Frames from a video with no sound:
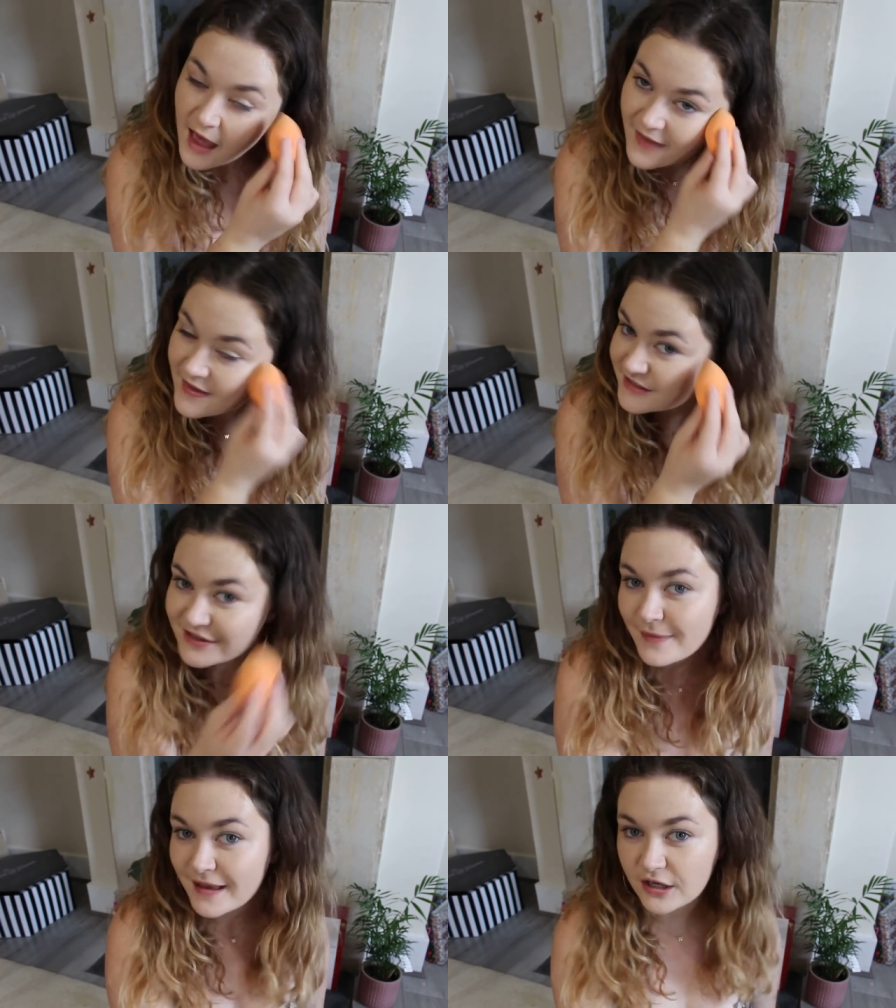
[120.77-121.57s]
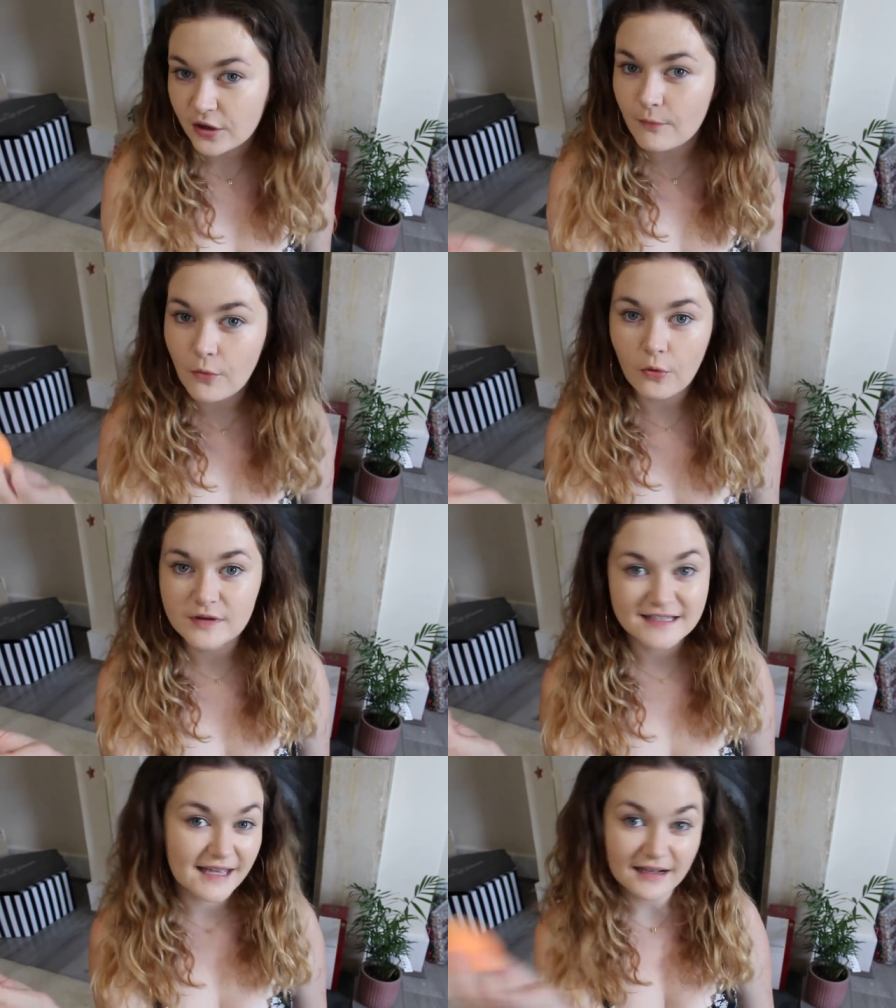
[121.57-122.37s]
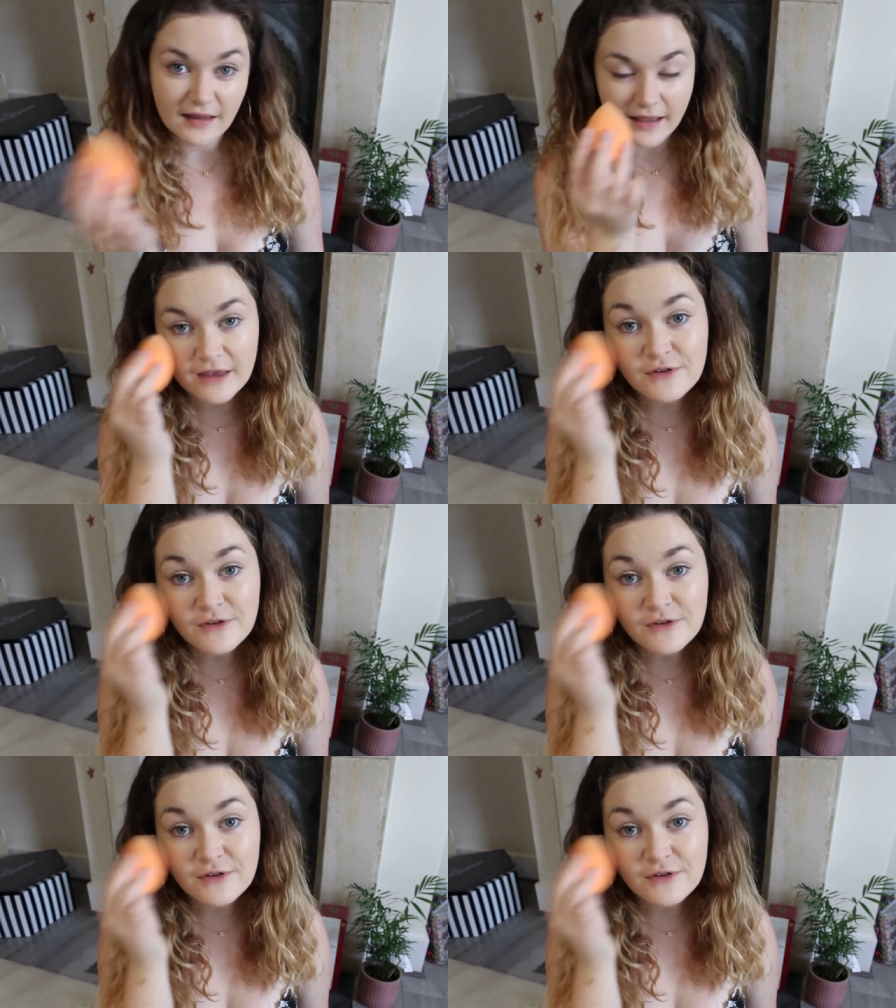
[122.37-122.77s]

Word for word: And that's just going to make it look more skin-like, even